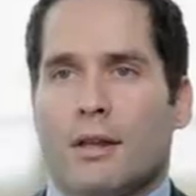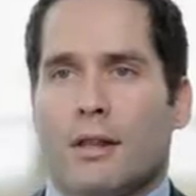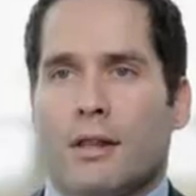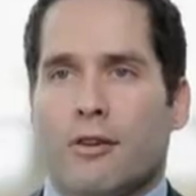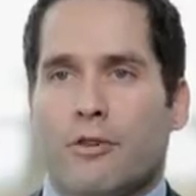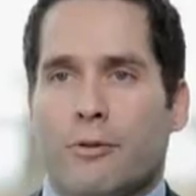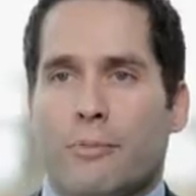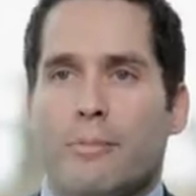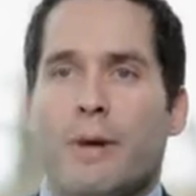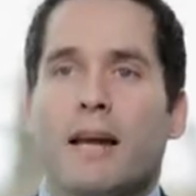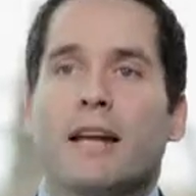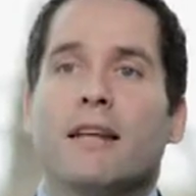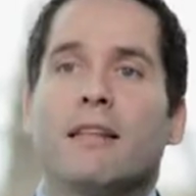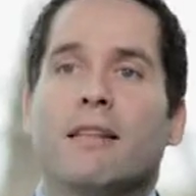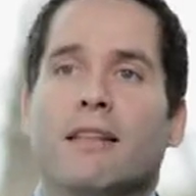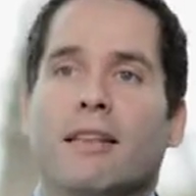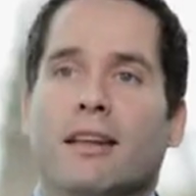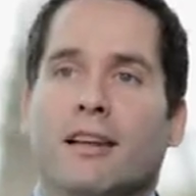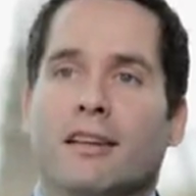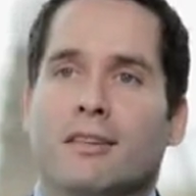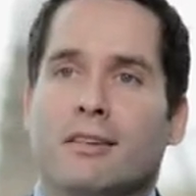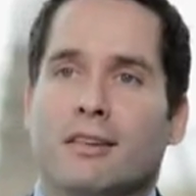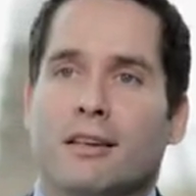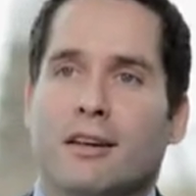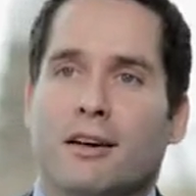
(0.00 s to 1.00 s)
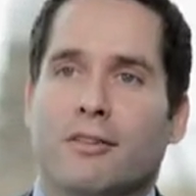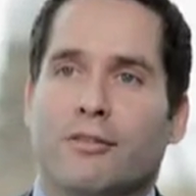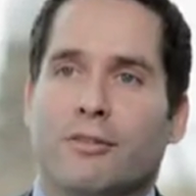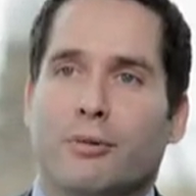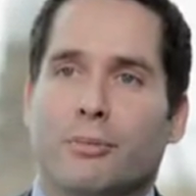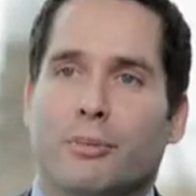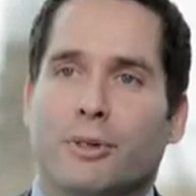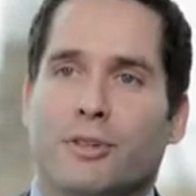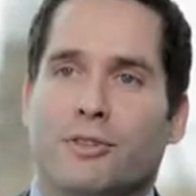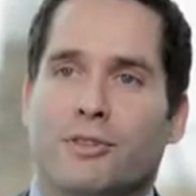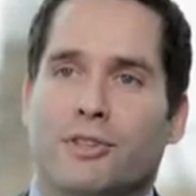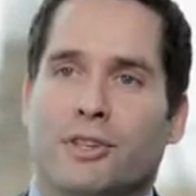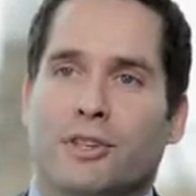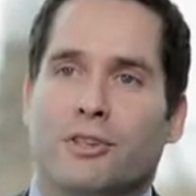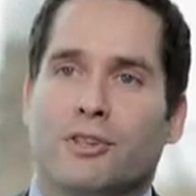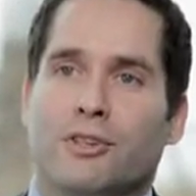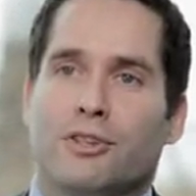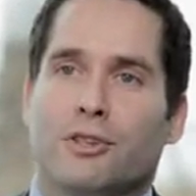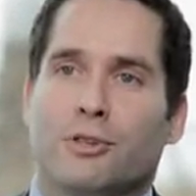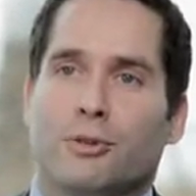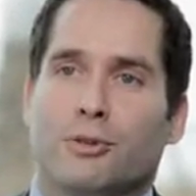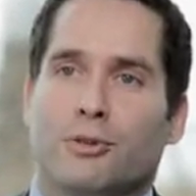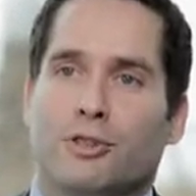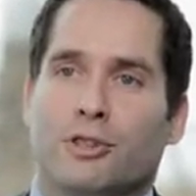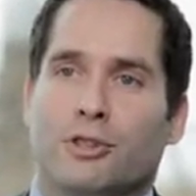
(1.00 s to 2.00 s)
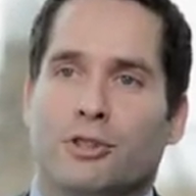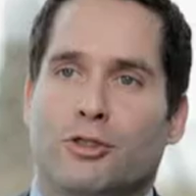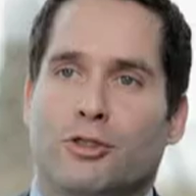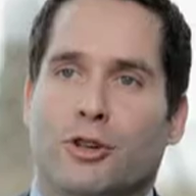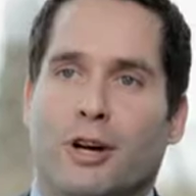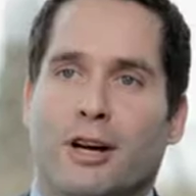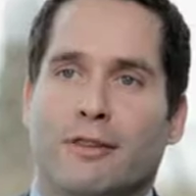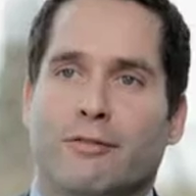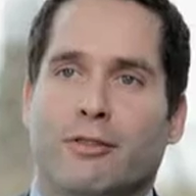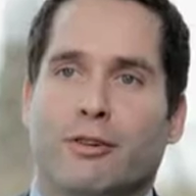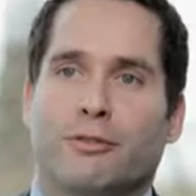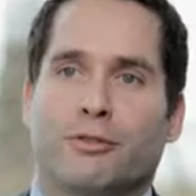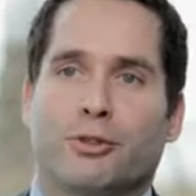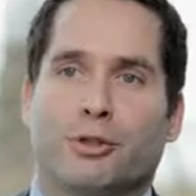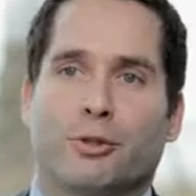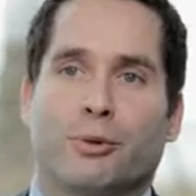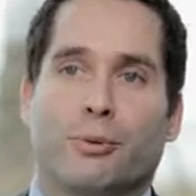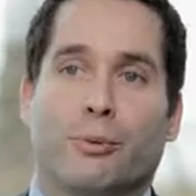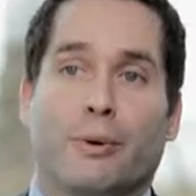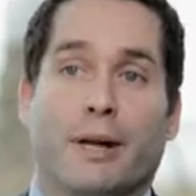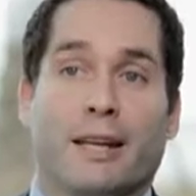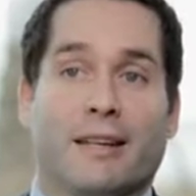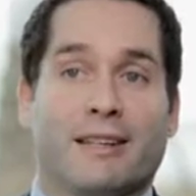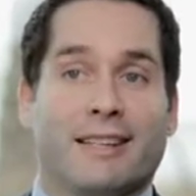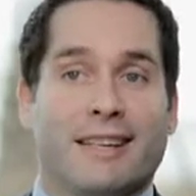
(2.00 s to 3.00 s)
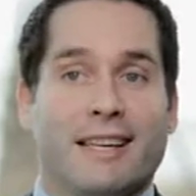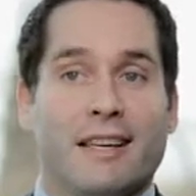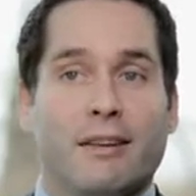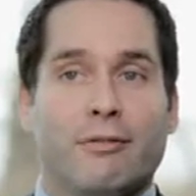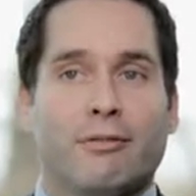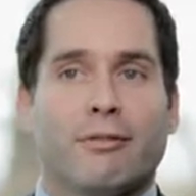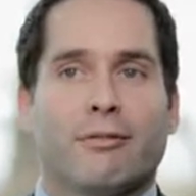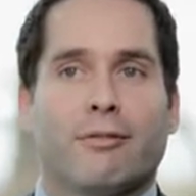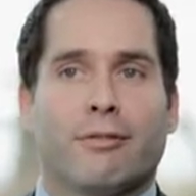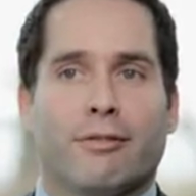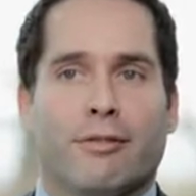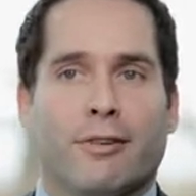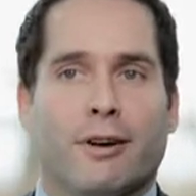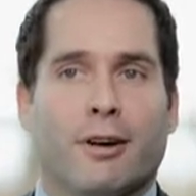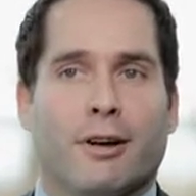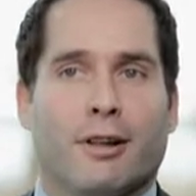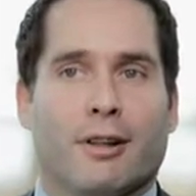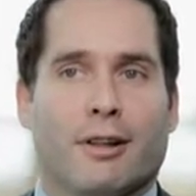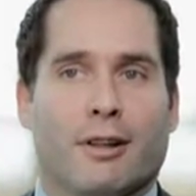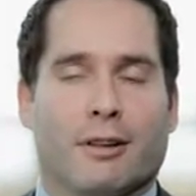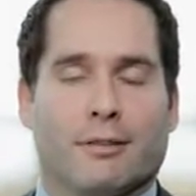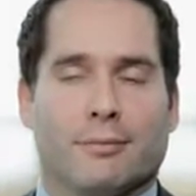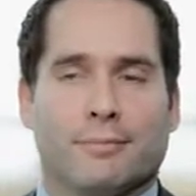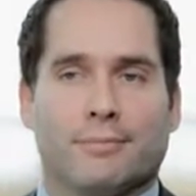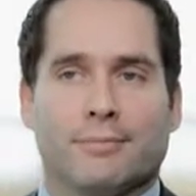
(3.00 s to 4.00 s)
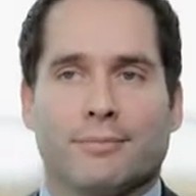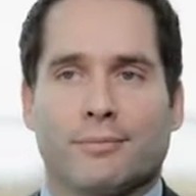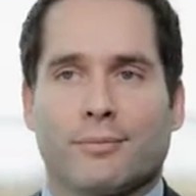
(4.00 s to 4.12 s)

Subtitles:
There are many things governments can do to drive offshore wind even further.